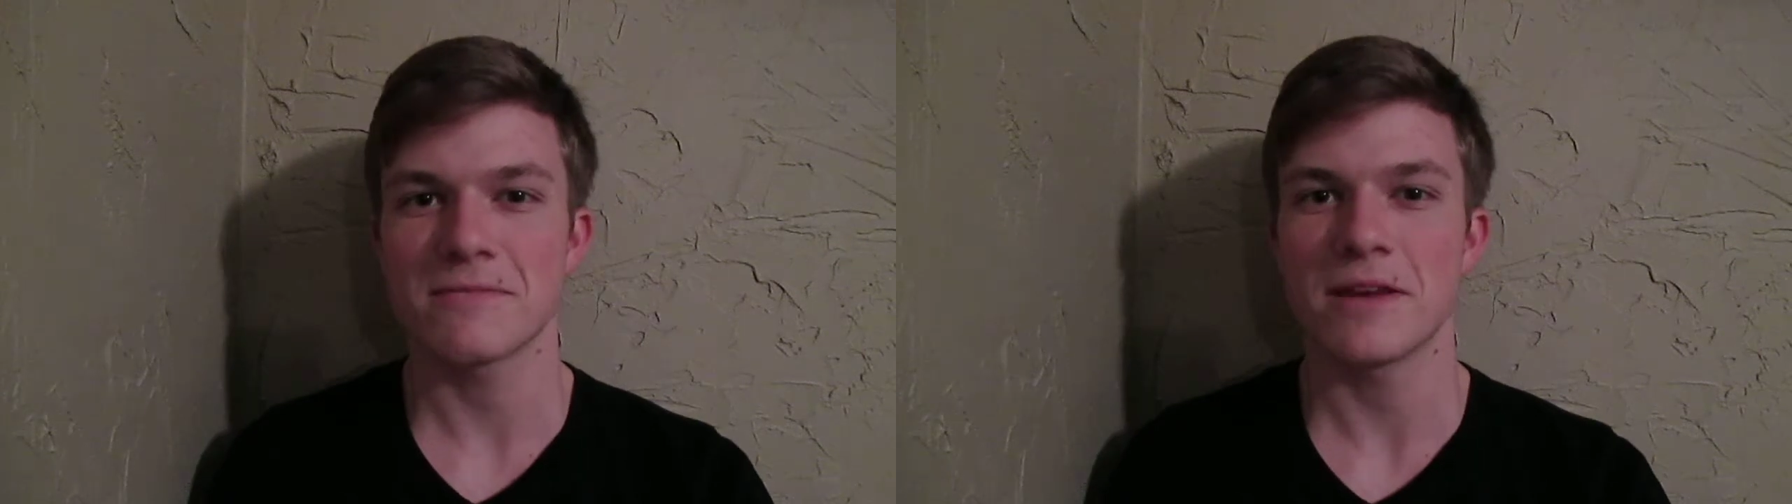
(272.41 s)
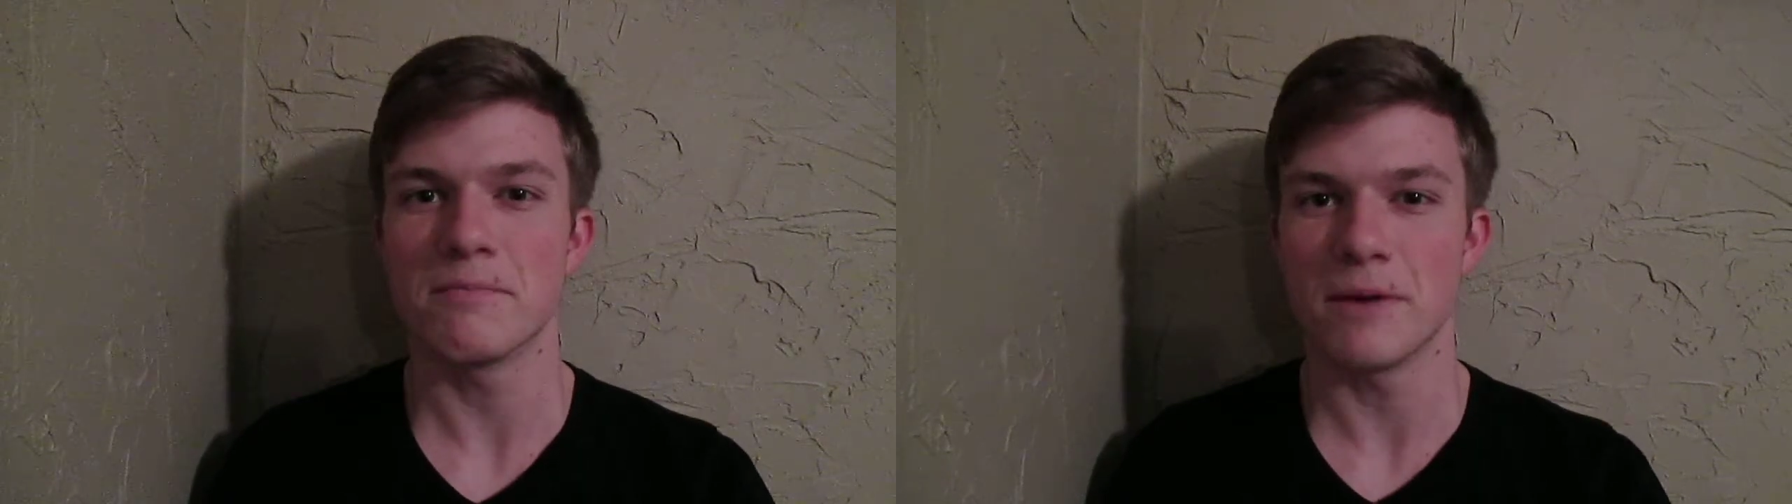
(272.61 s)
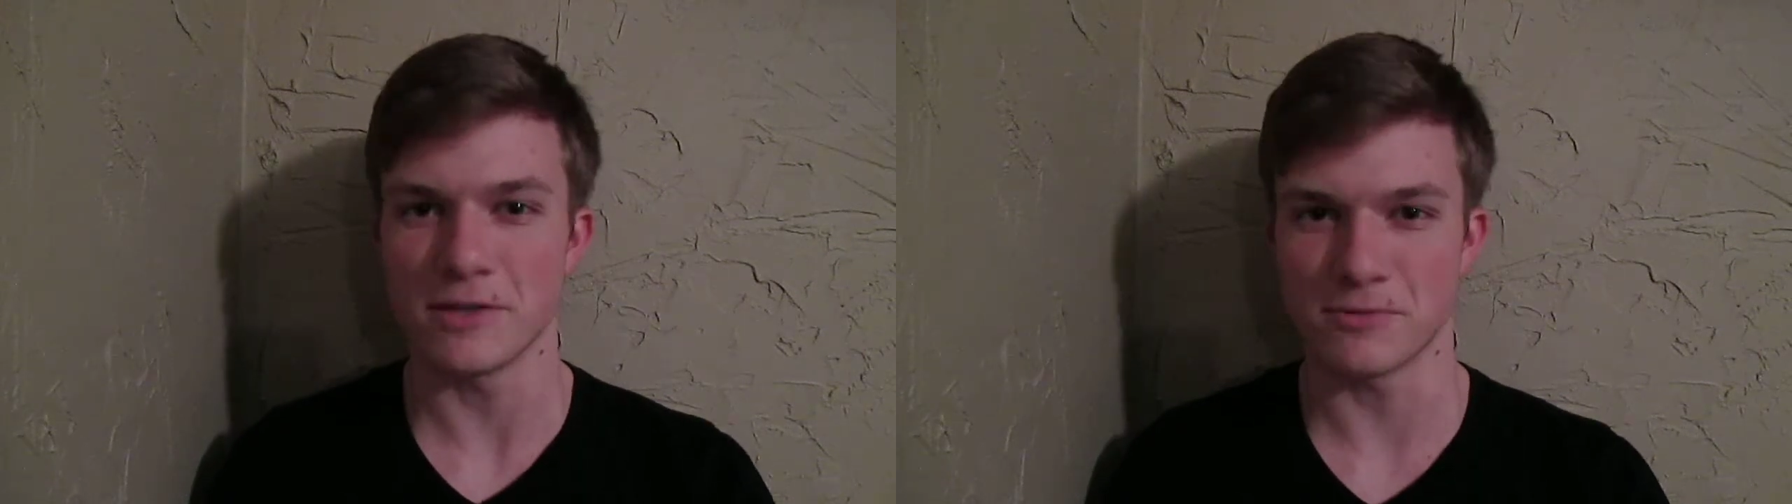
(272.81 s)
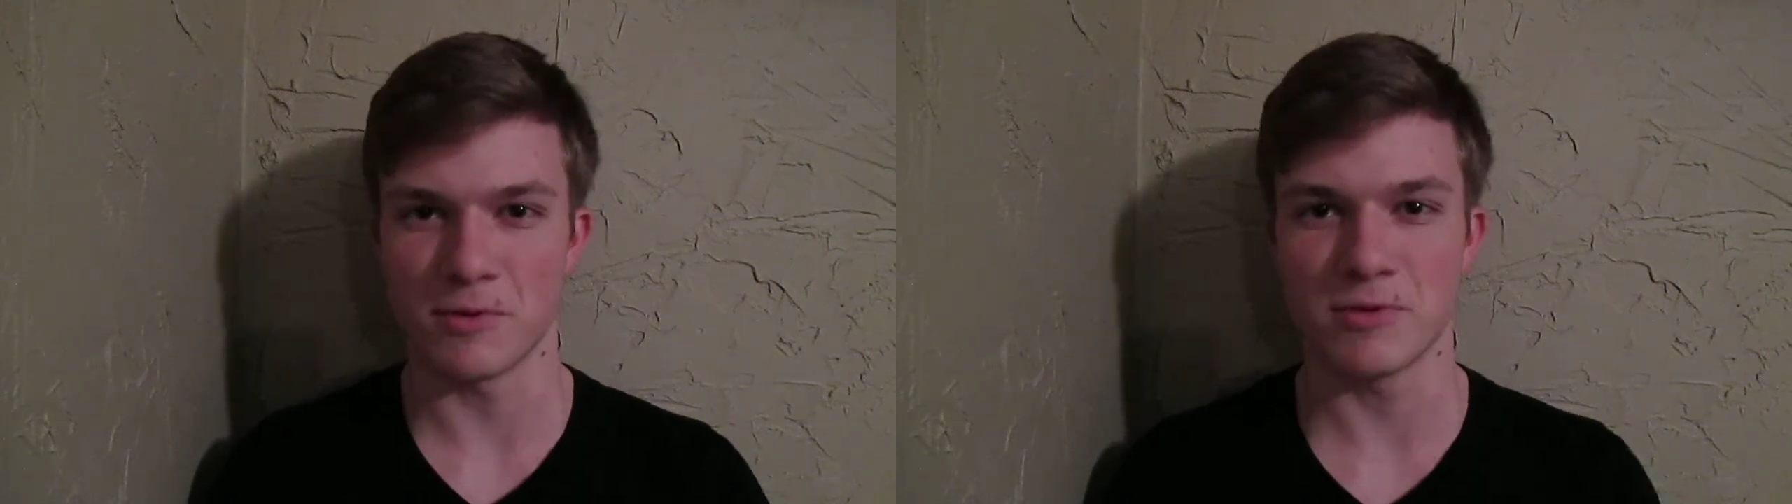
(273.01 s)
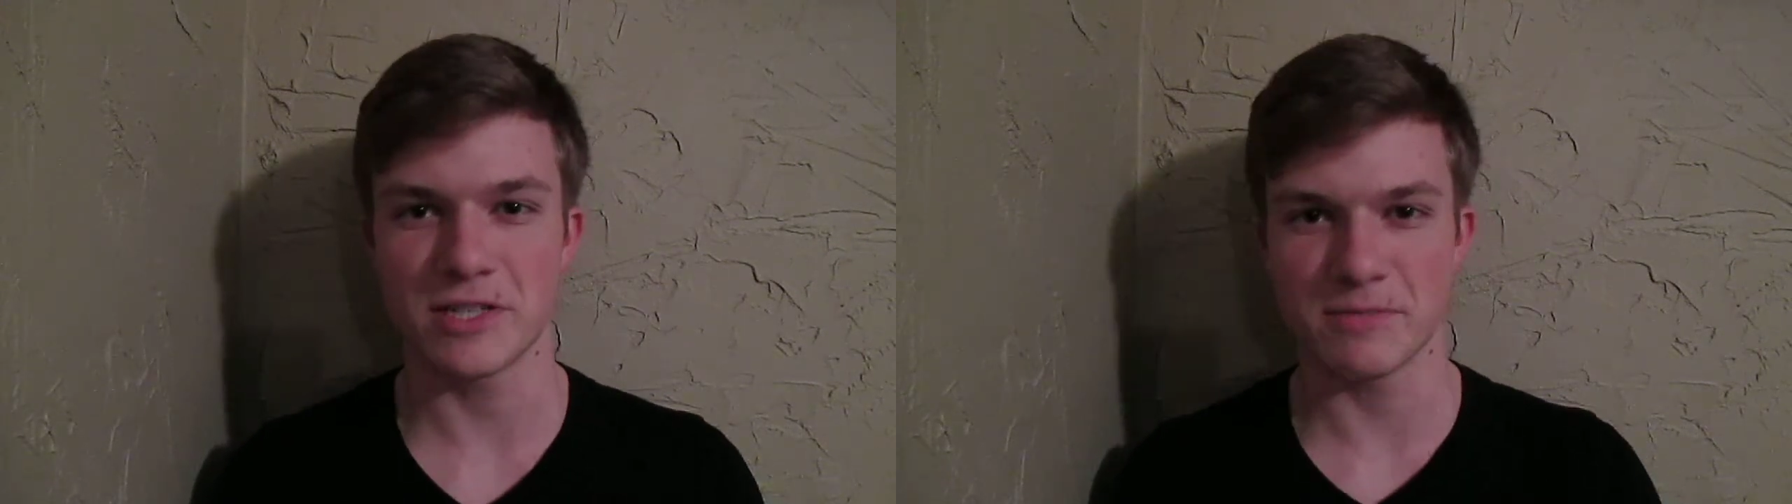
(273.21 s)
at Boswell,
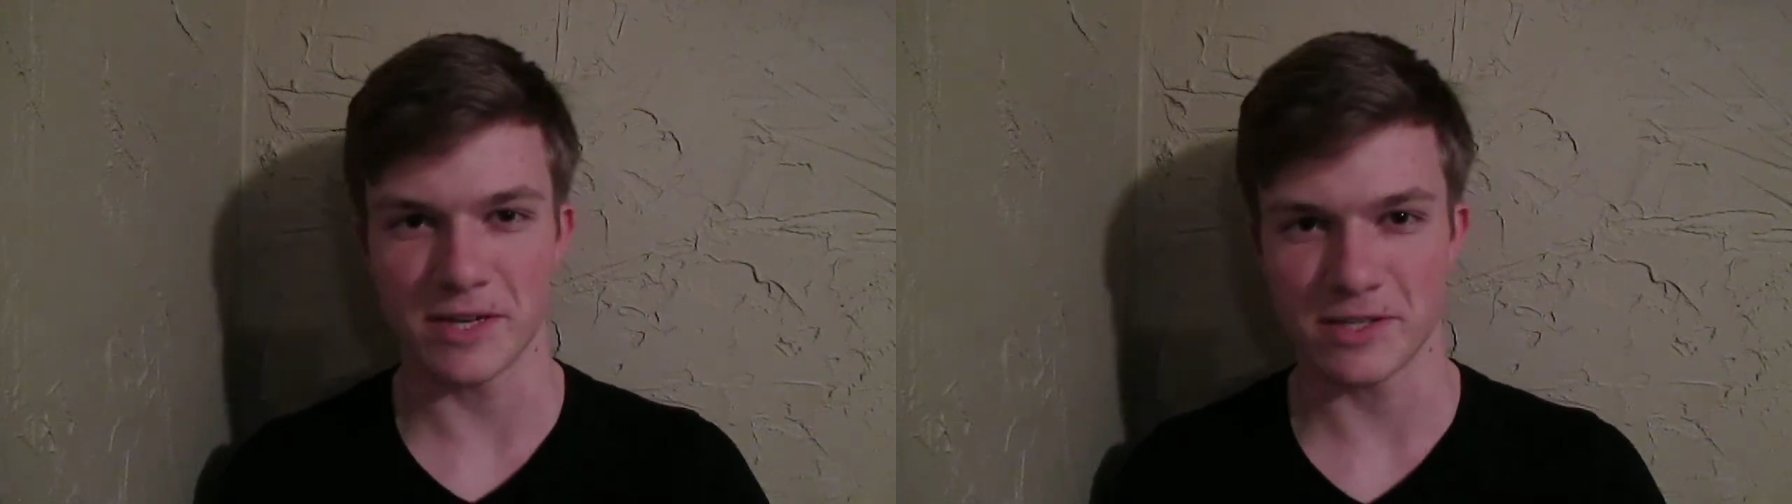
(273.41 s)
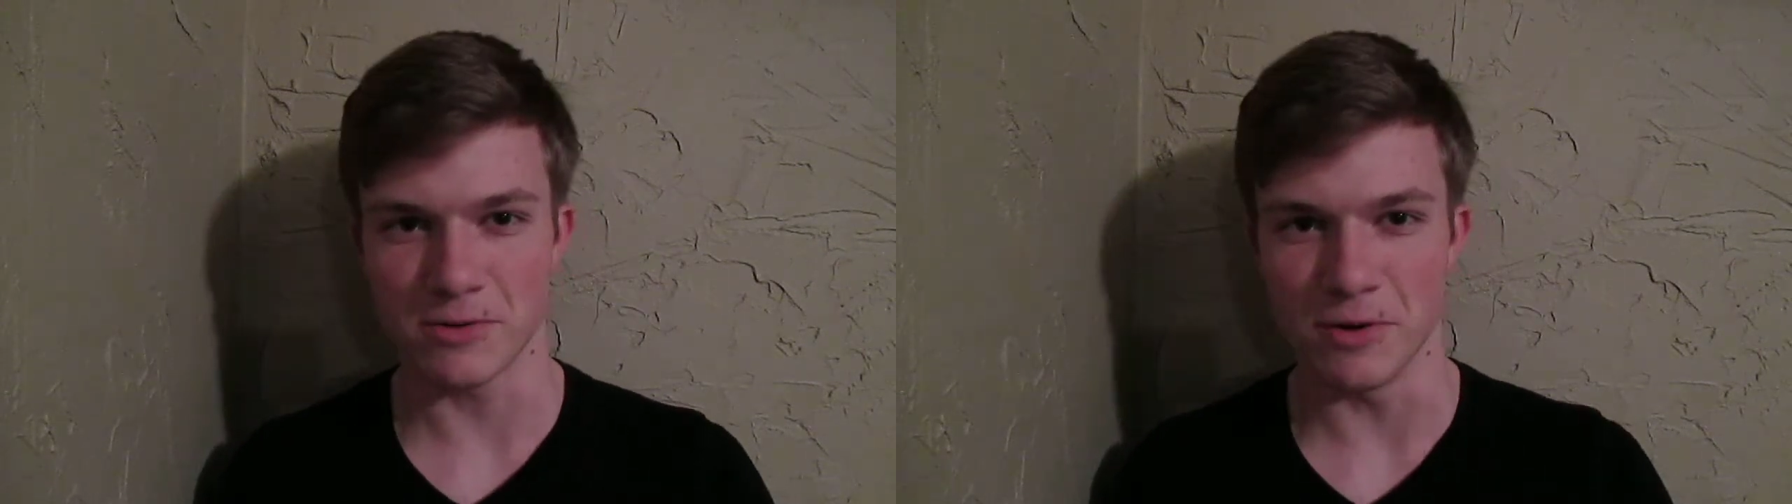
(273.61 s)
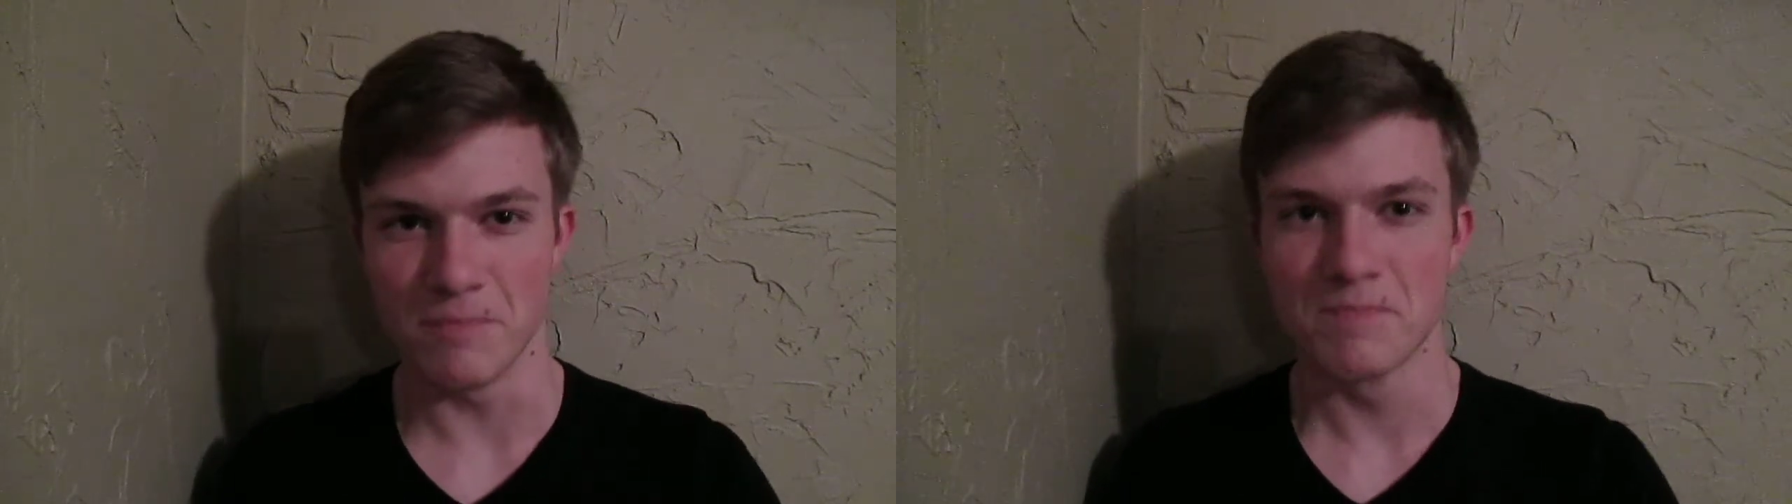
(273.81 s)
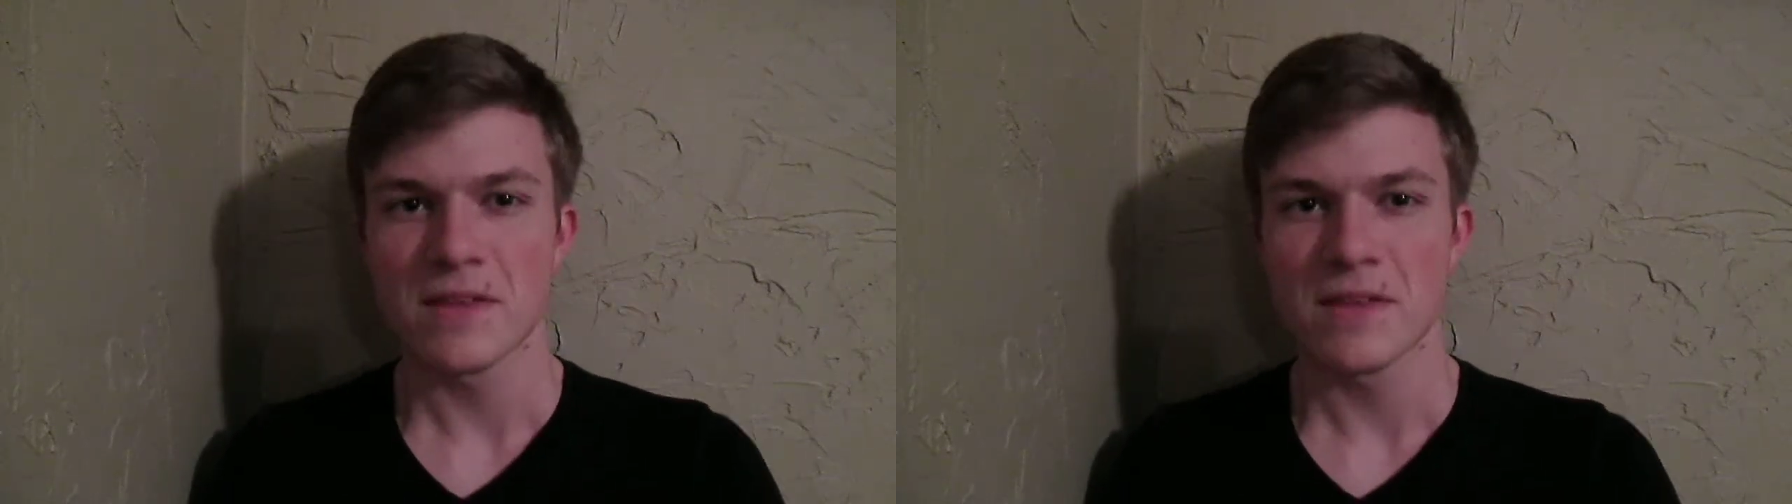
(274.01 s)
which is my school.